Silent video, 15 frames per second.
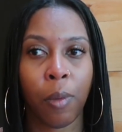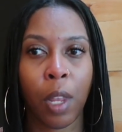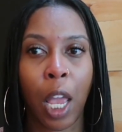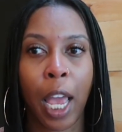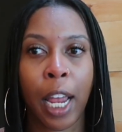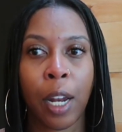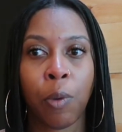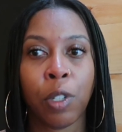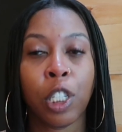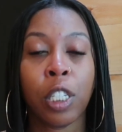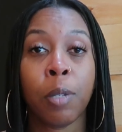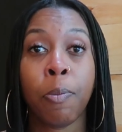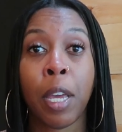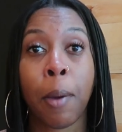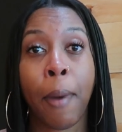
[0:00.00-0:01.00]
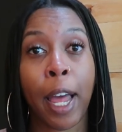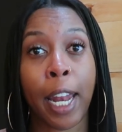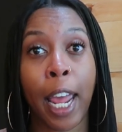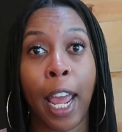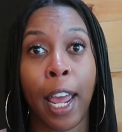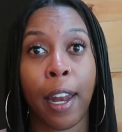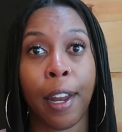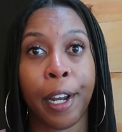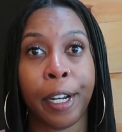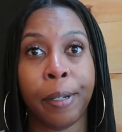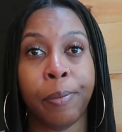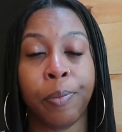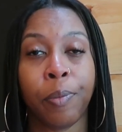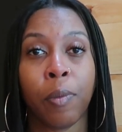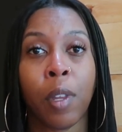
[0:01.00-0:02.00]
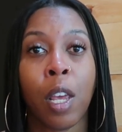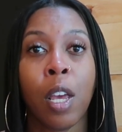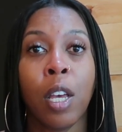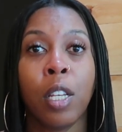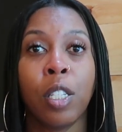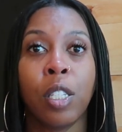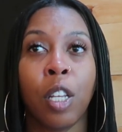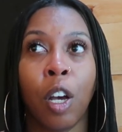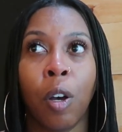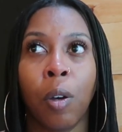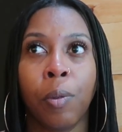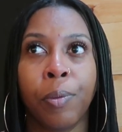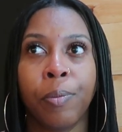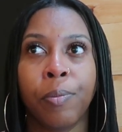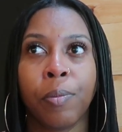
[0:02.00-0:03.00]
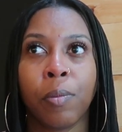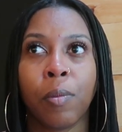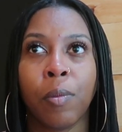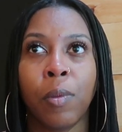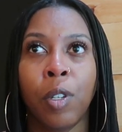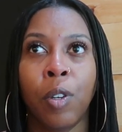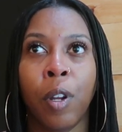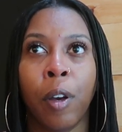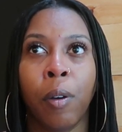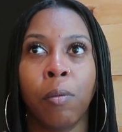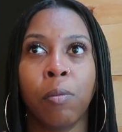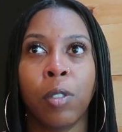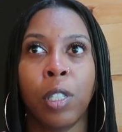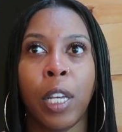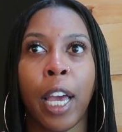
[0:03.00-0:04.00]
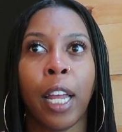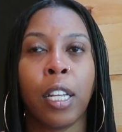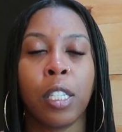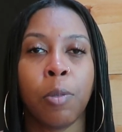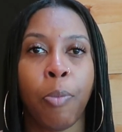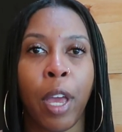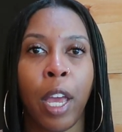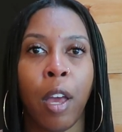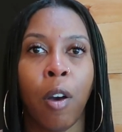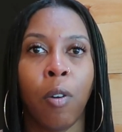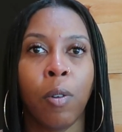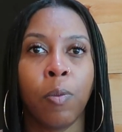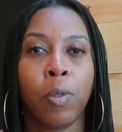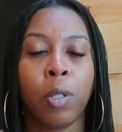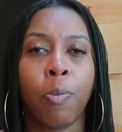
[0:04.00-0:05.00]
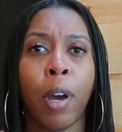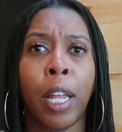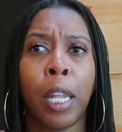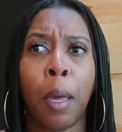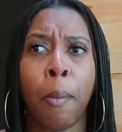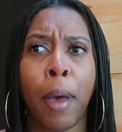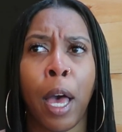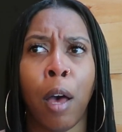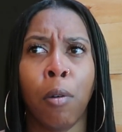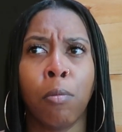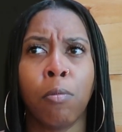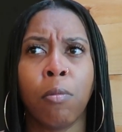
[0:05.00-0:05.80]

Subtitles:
and it was just me and my dad there. So, you know, she had a spell. It was probably about